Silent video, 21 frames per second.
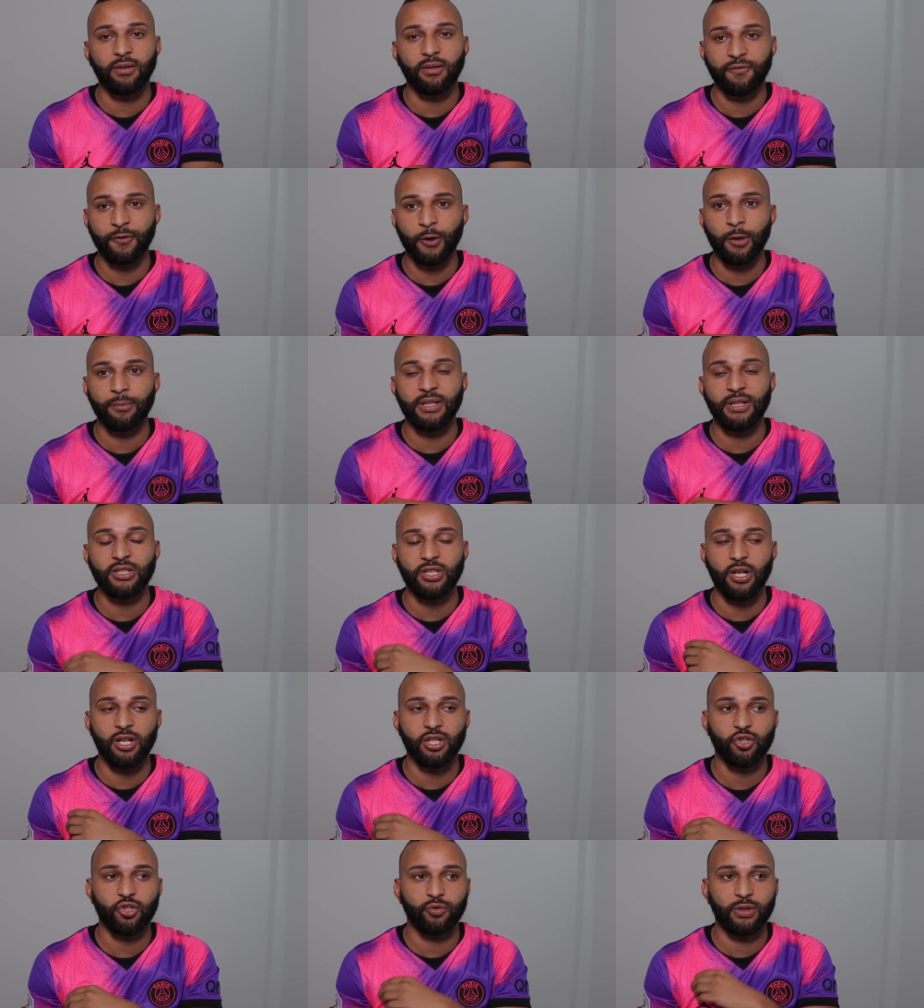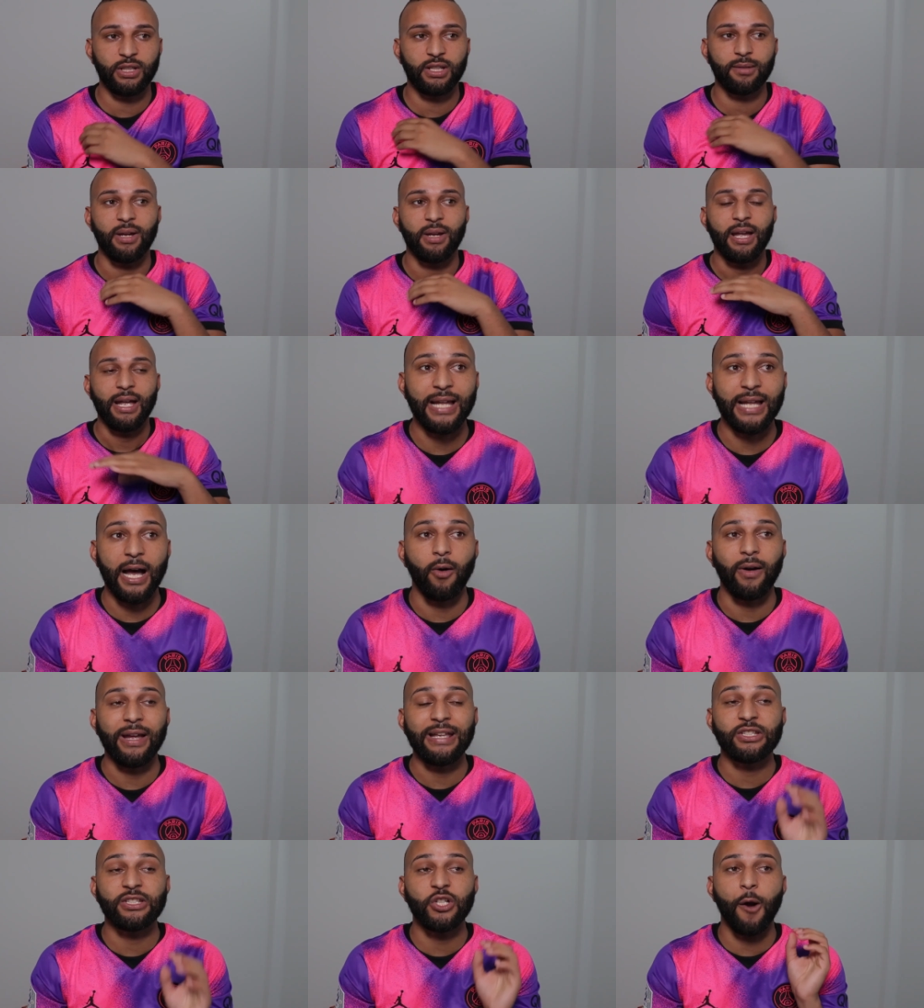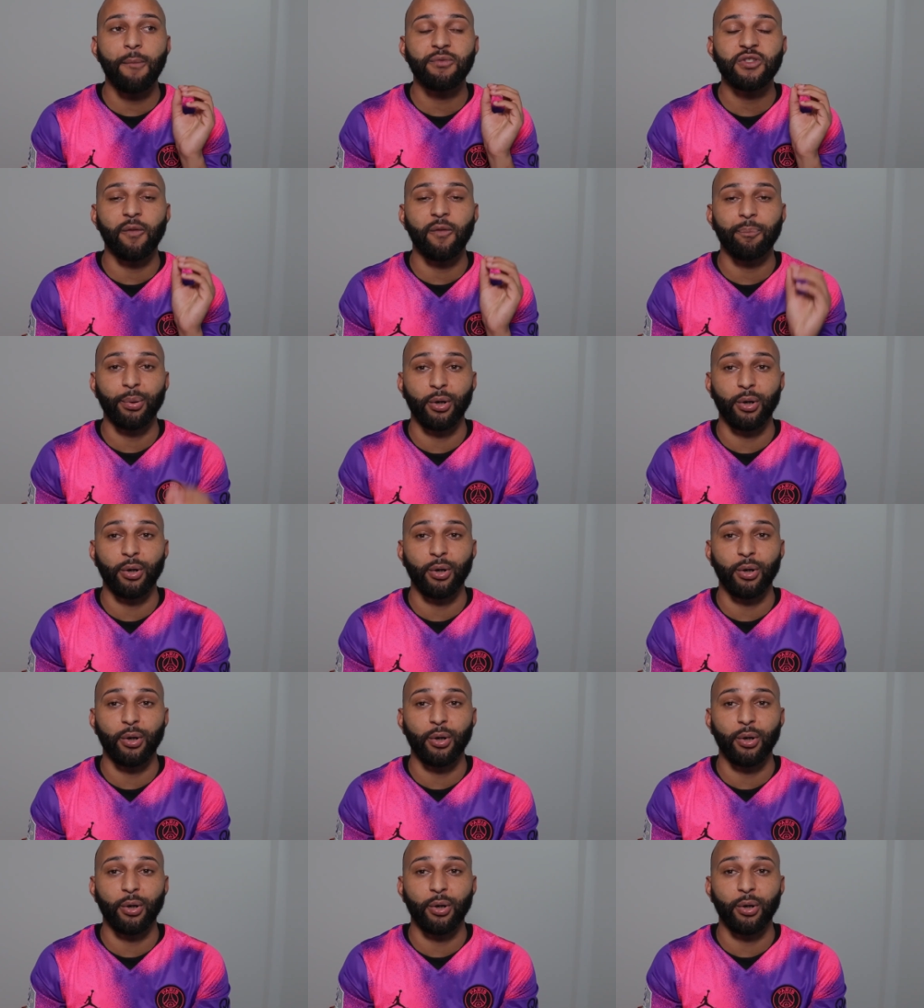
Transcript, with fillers: confirm this on stream. Now, in terms of